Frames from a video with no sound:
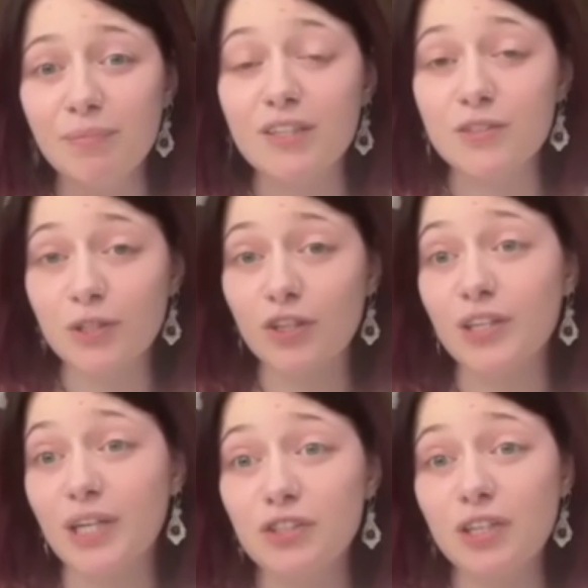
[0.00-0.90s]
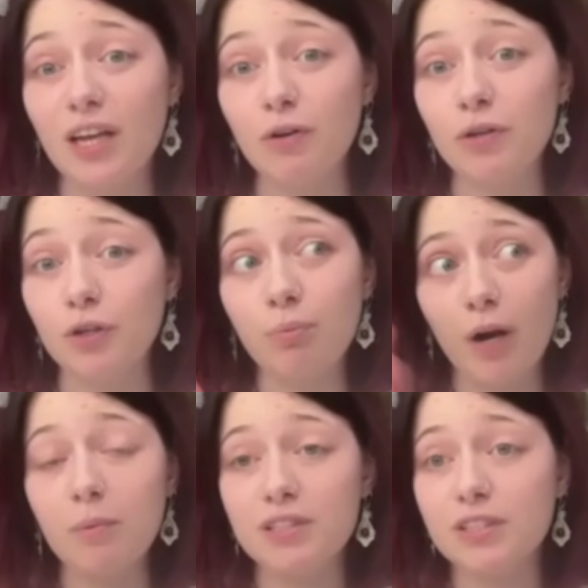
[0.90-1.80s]
reporting. When you're an entry level, you
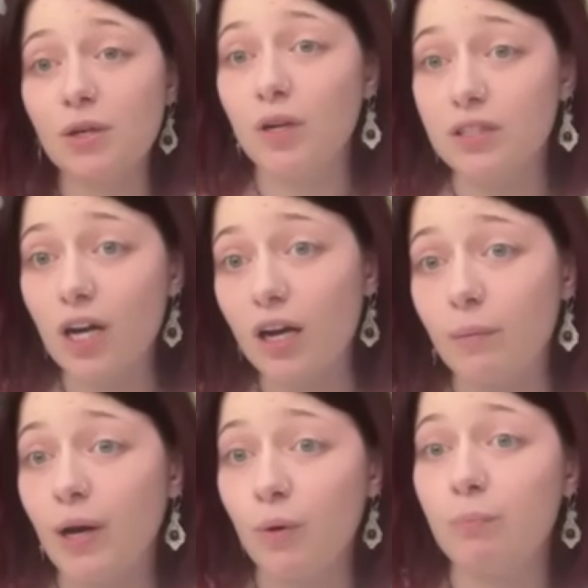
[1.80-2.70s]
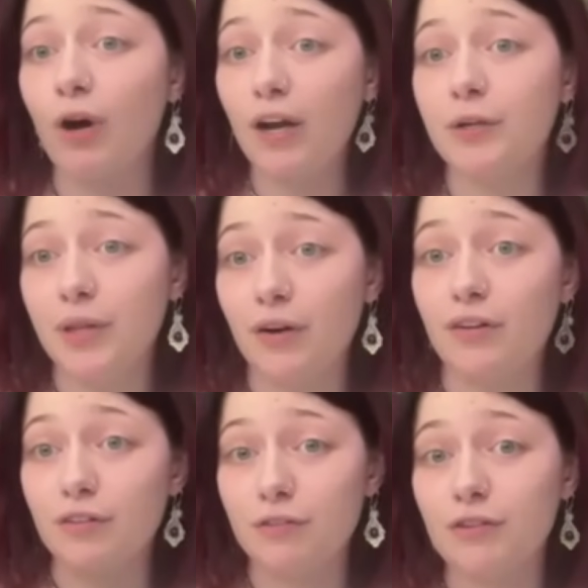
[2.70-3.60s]
probably still want to talk about what brought you there
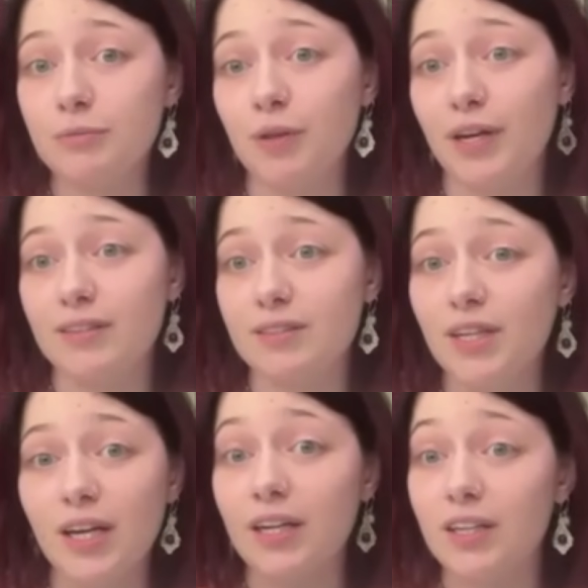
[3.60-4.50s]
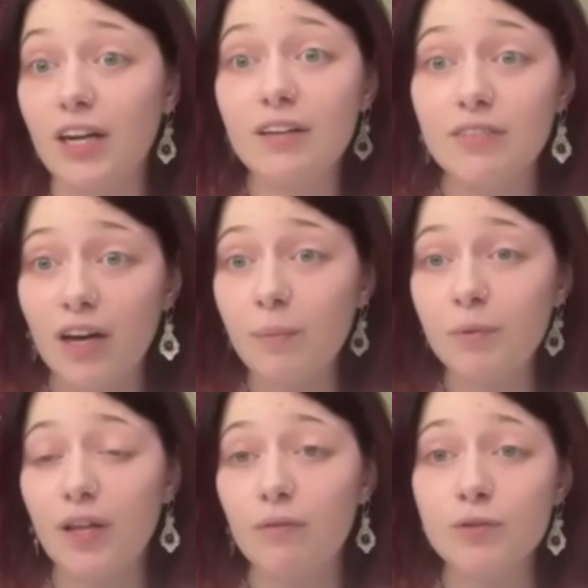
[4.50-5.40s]
in the first place. And none of the upper
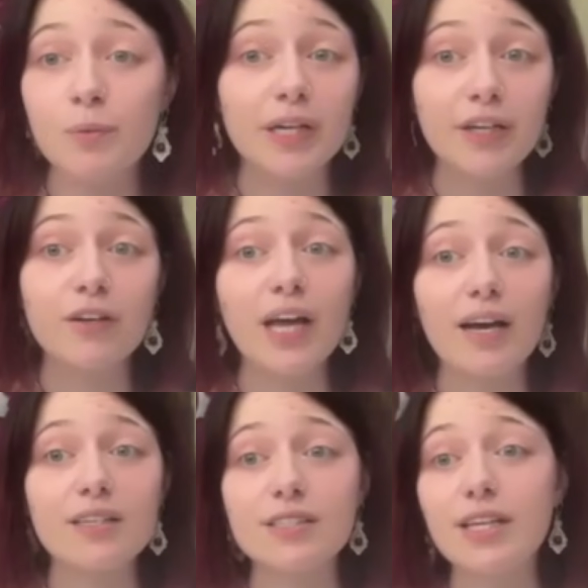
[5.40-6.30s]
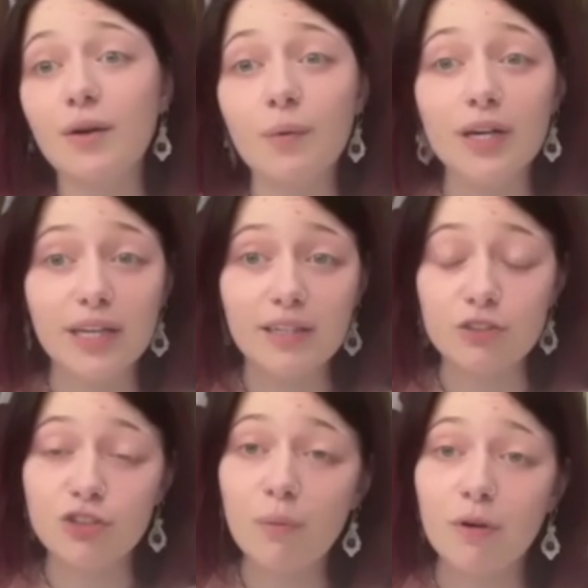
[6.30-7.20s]
levels want to hear that because they don't want to get in
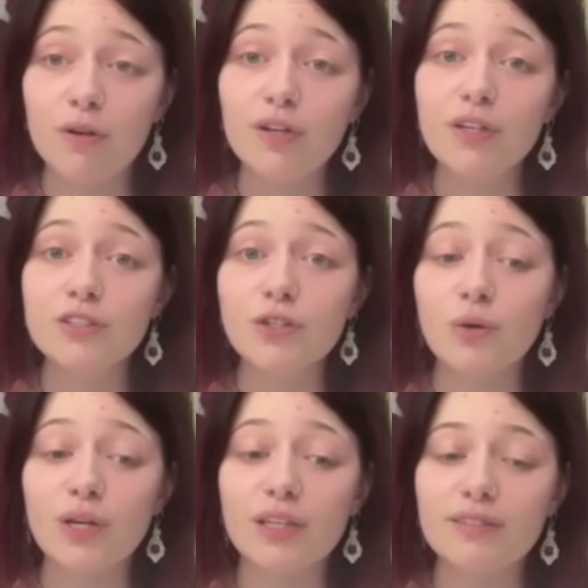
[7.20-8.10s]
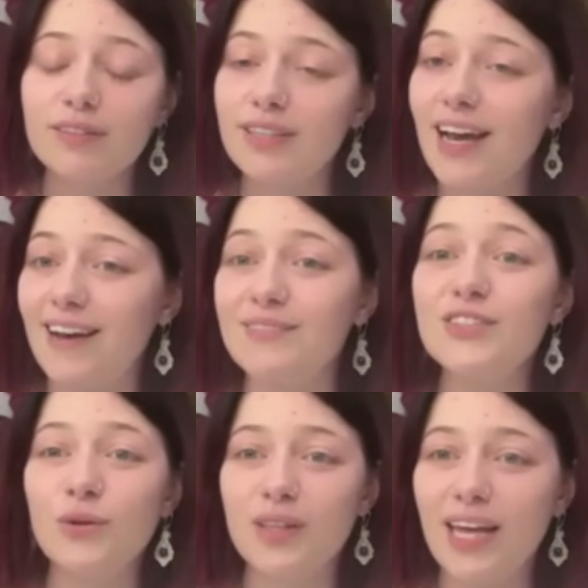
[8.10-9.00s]
trouble. So and
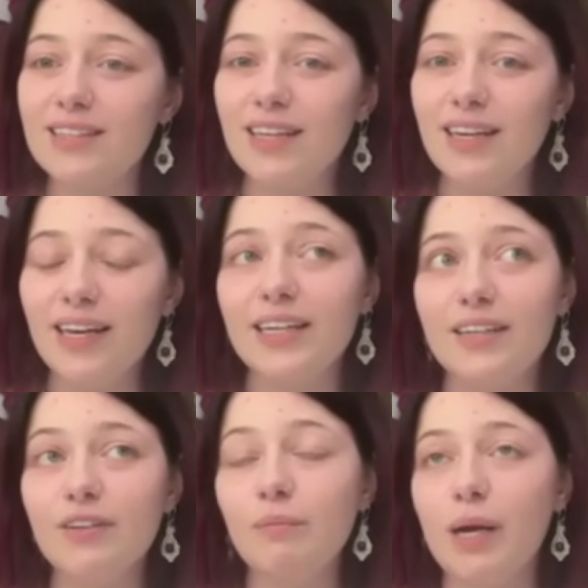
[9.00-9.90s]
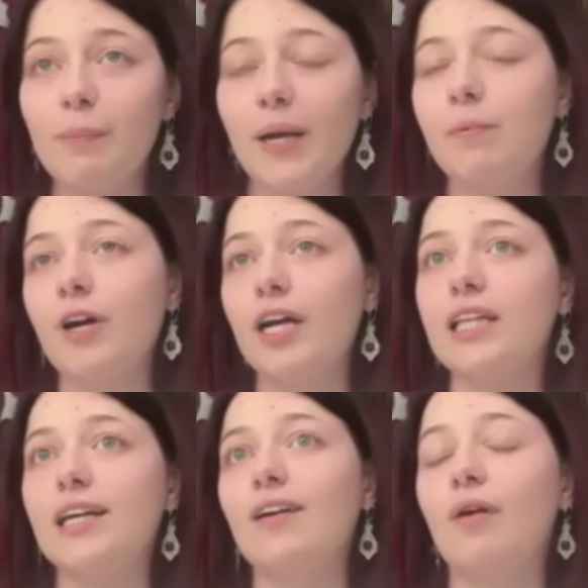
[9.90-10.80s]
even in my paper, I
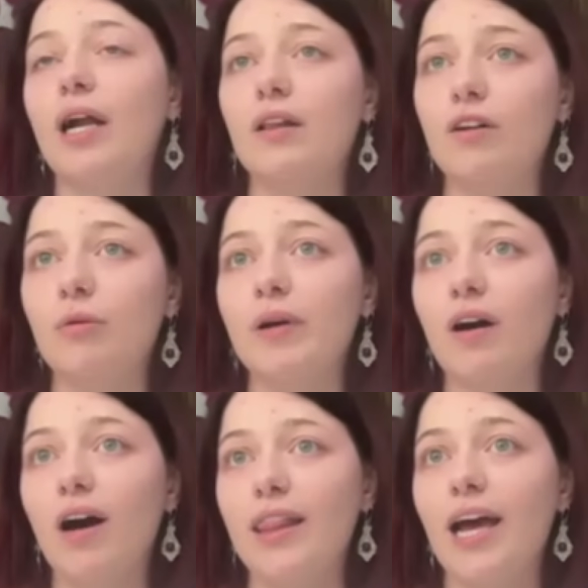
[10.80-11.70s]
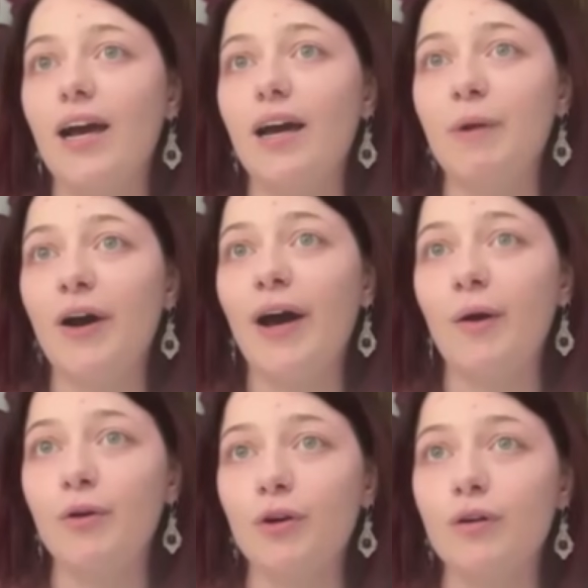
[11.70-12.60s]
think I write a little bit on that about
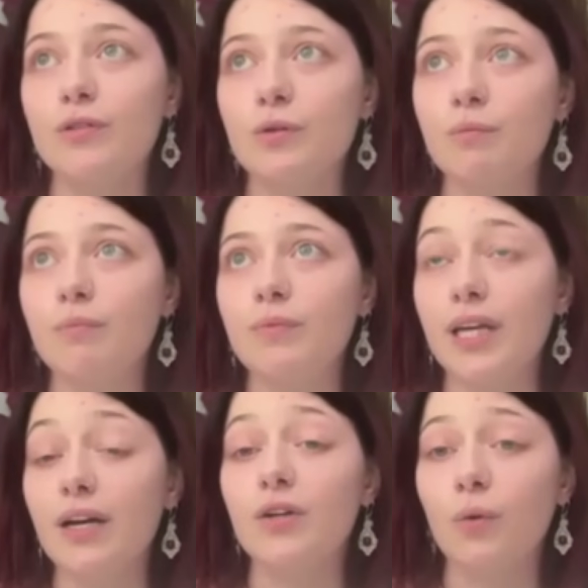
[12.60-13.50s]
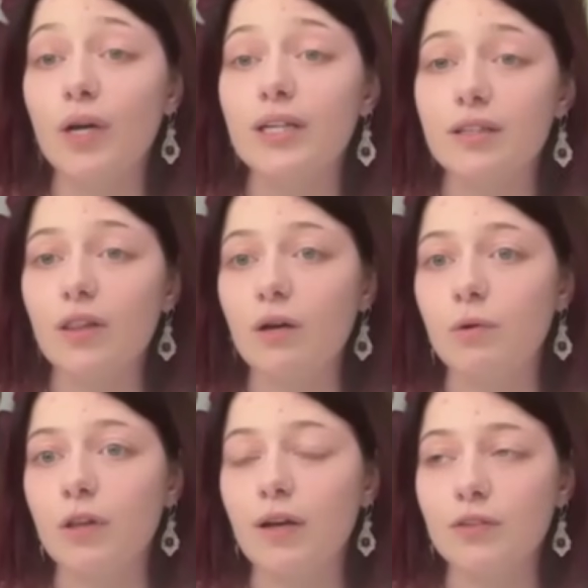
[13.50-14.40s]
how girls would get annoyed at the
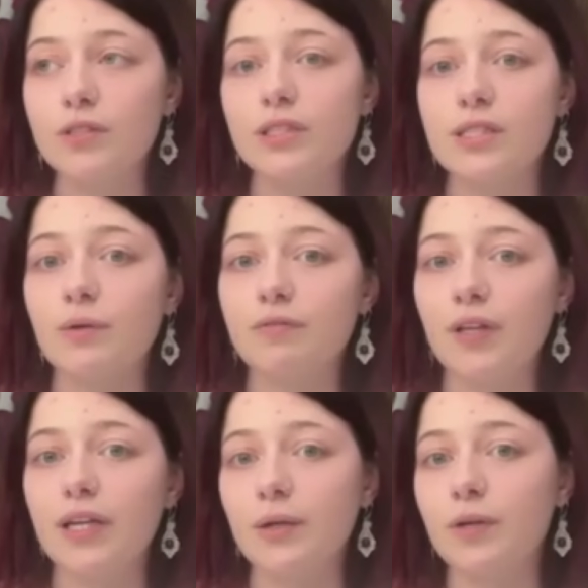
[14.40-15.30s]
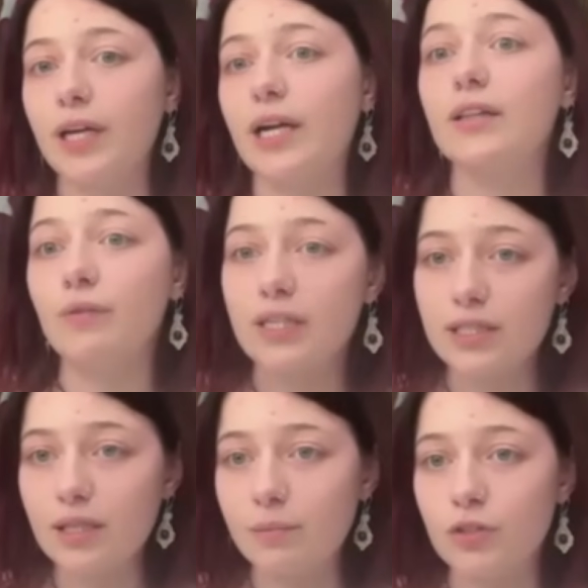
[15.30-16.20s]
lower levels because they would feel like they were getting the rest
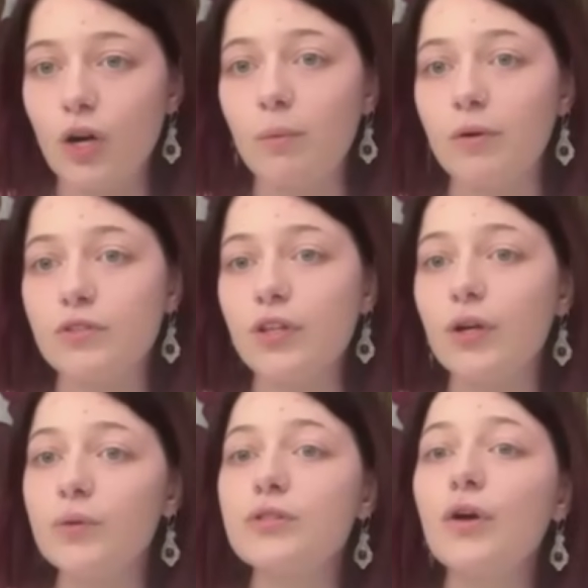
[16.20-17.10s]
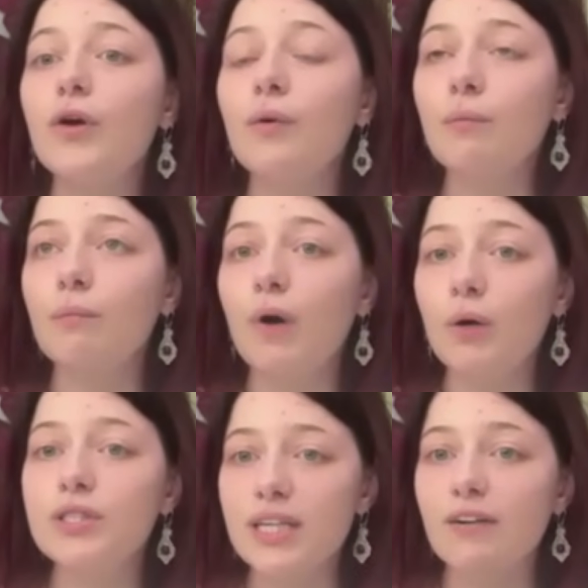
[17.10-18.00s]
of them in trouble. So there was
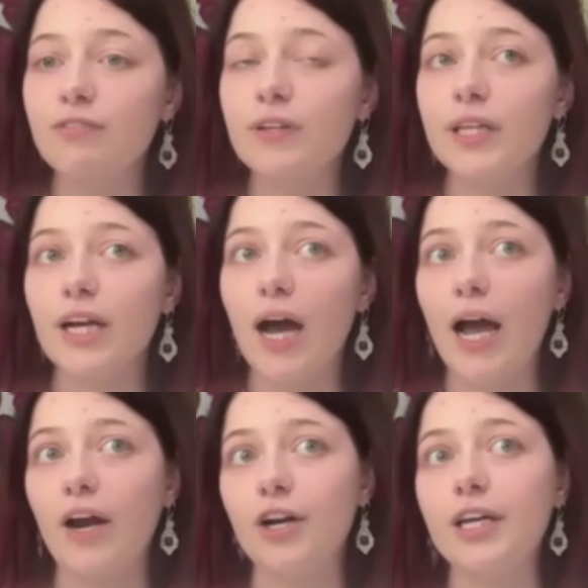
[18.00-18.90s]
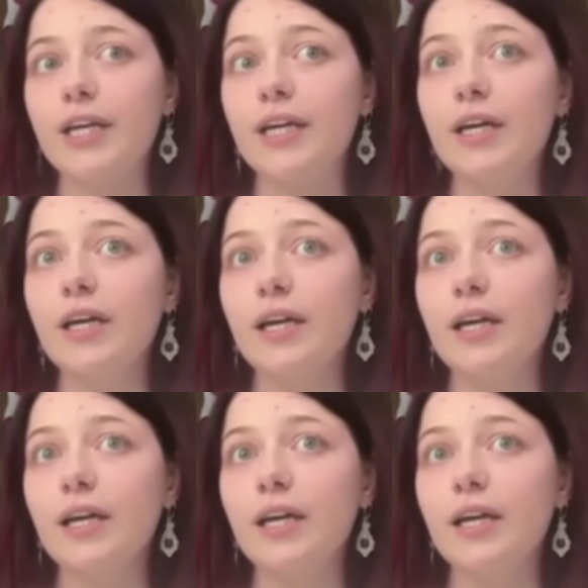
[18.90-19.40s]
most definitely a hierarchy.